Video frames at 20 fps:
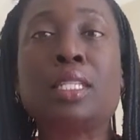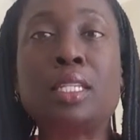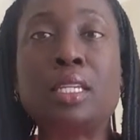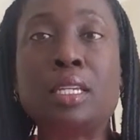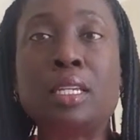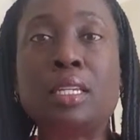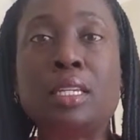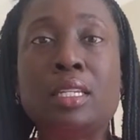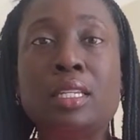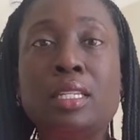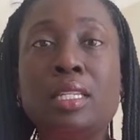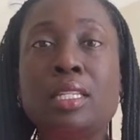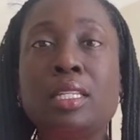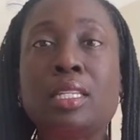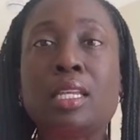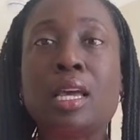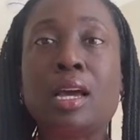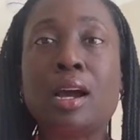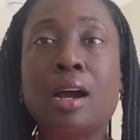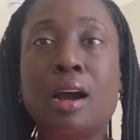
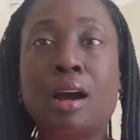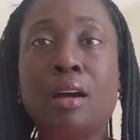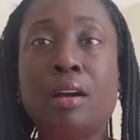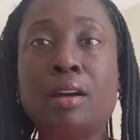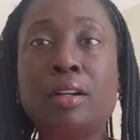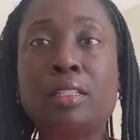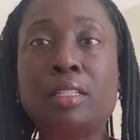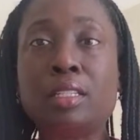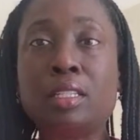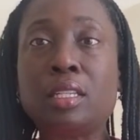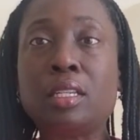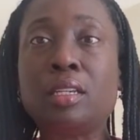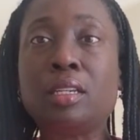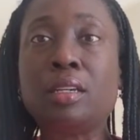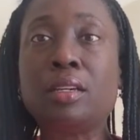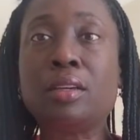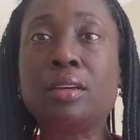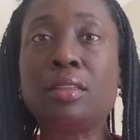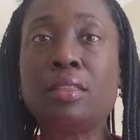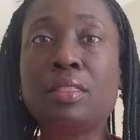is art
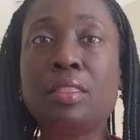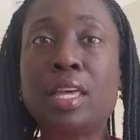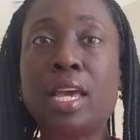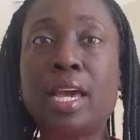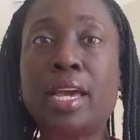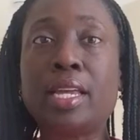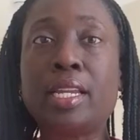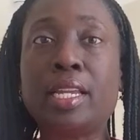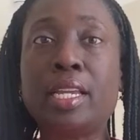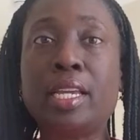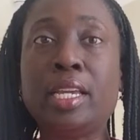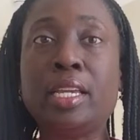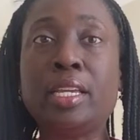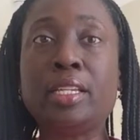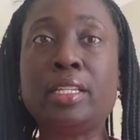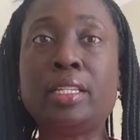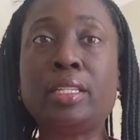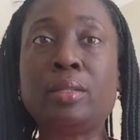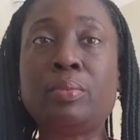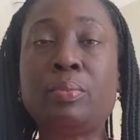that
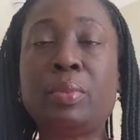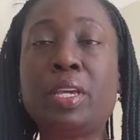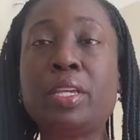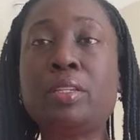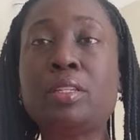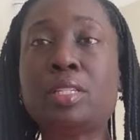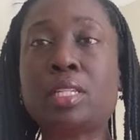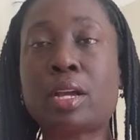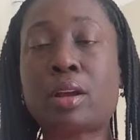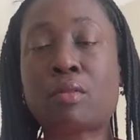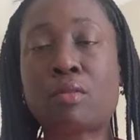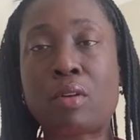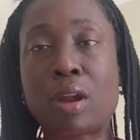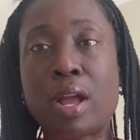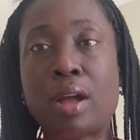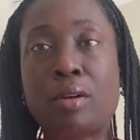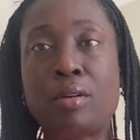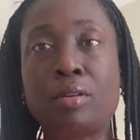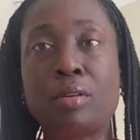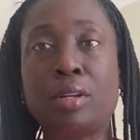is based
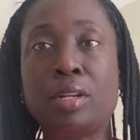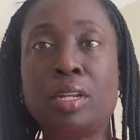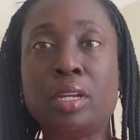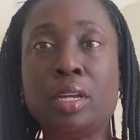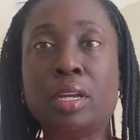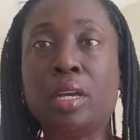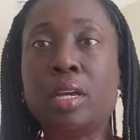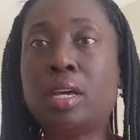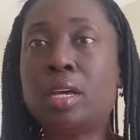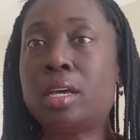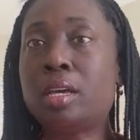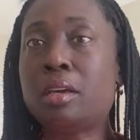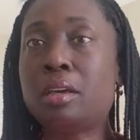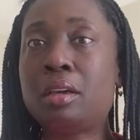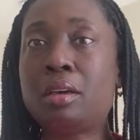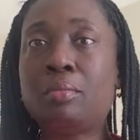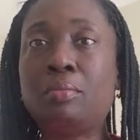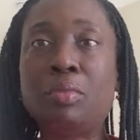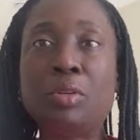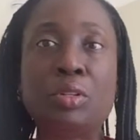around
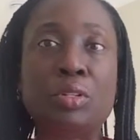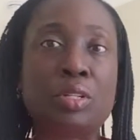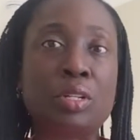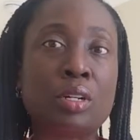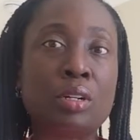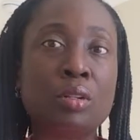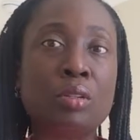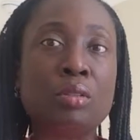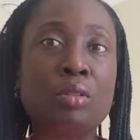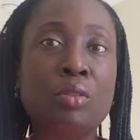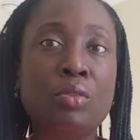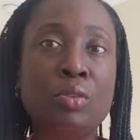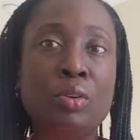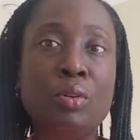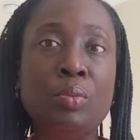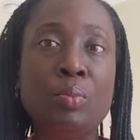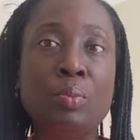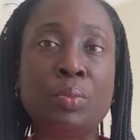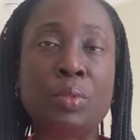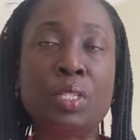a musical
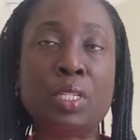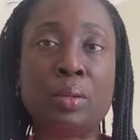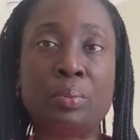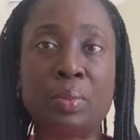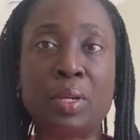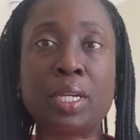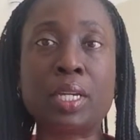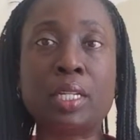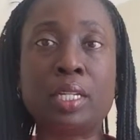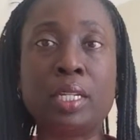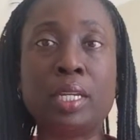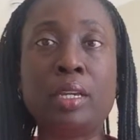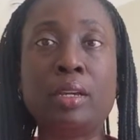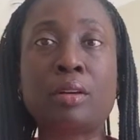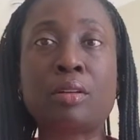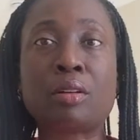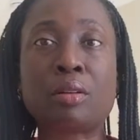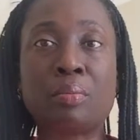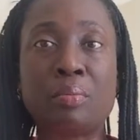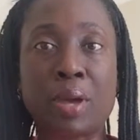group typically,
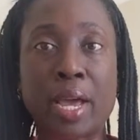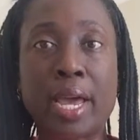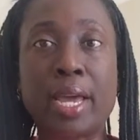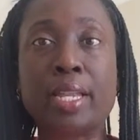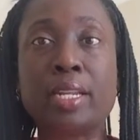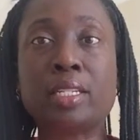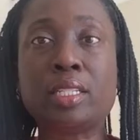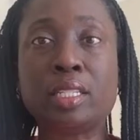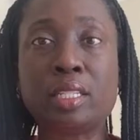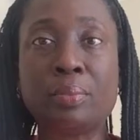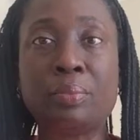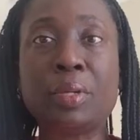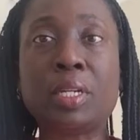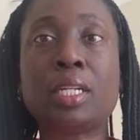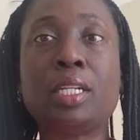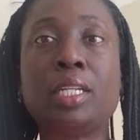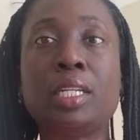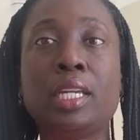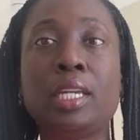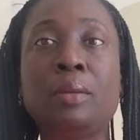or a band
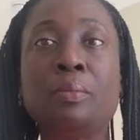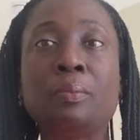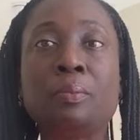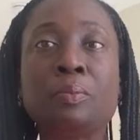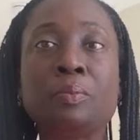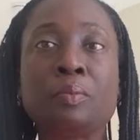typically,